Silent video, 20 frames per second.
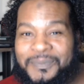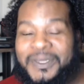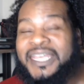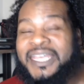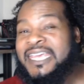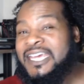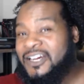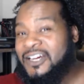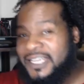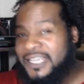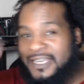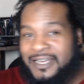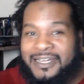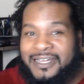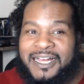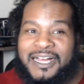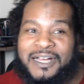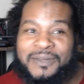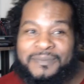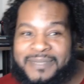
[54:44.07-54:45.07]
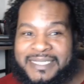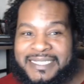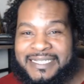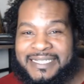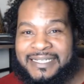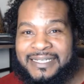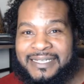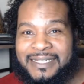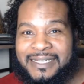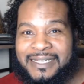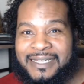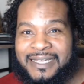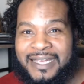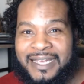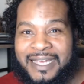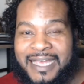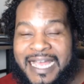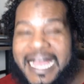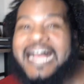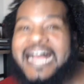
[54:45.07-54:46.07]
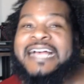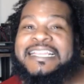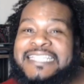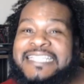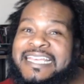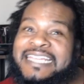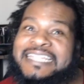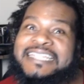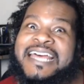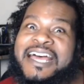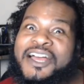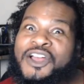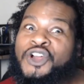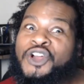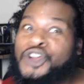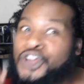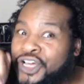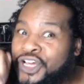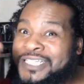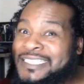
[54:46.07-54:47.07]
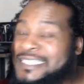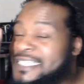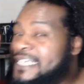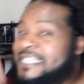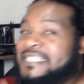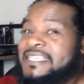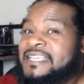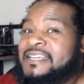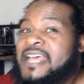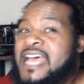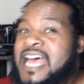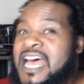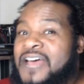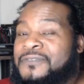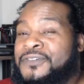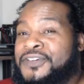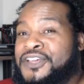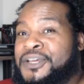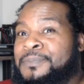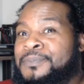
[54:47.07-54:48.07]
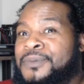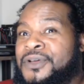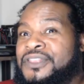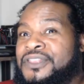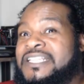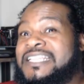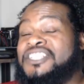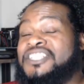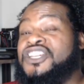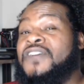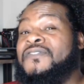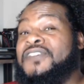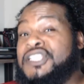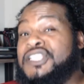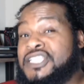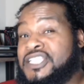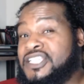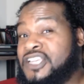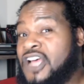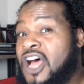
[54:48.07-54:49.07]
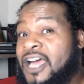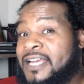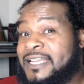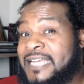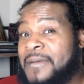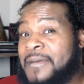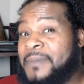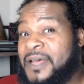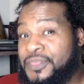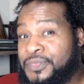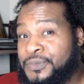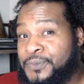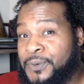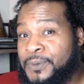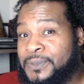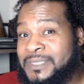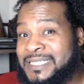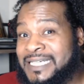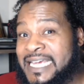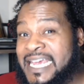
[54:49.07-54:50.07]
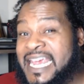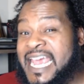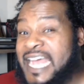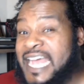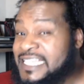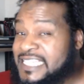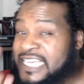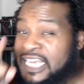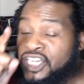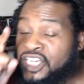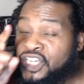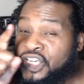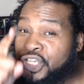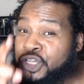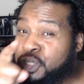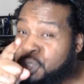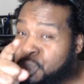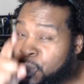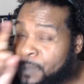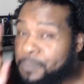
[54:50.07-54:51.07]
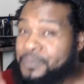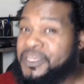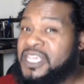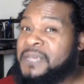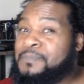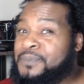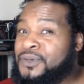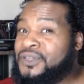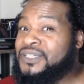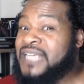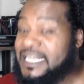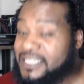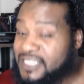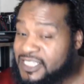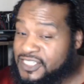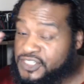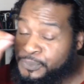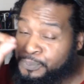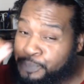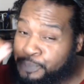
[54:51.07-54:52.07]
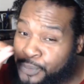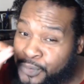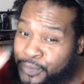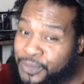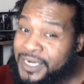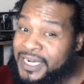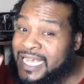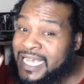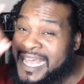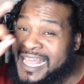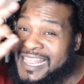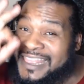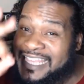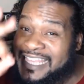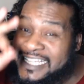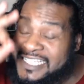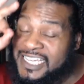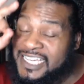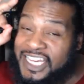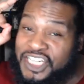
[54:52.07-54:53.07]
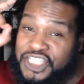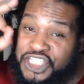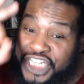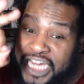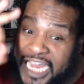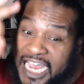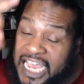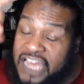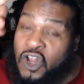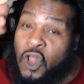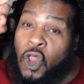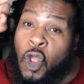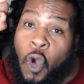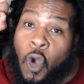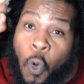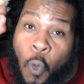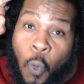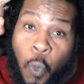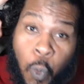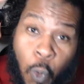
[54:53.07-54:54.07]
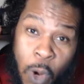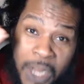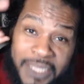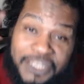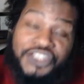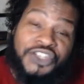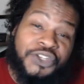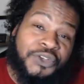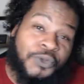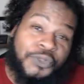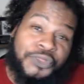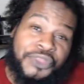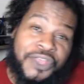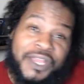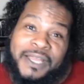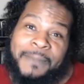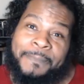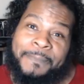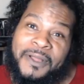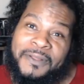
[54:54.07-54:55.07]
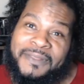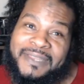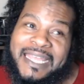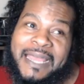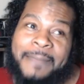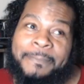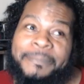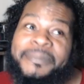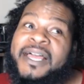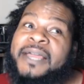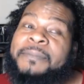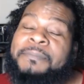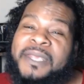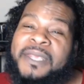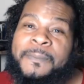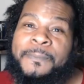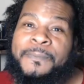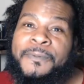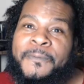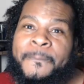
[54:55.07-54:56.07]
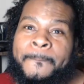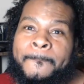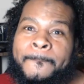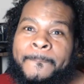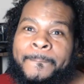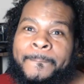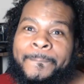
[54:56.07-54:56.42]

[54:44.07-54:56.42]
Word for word: But here he comes asking that good, decent African brothers to shove a sock down my throat and telling you people not to support this channel. What do you think about that, black people?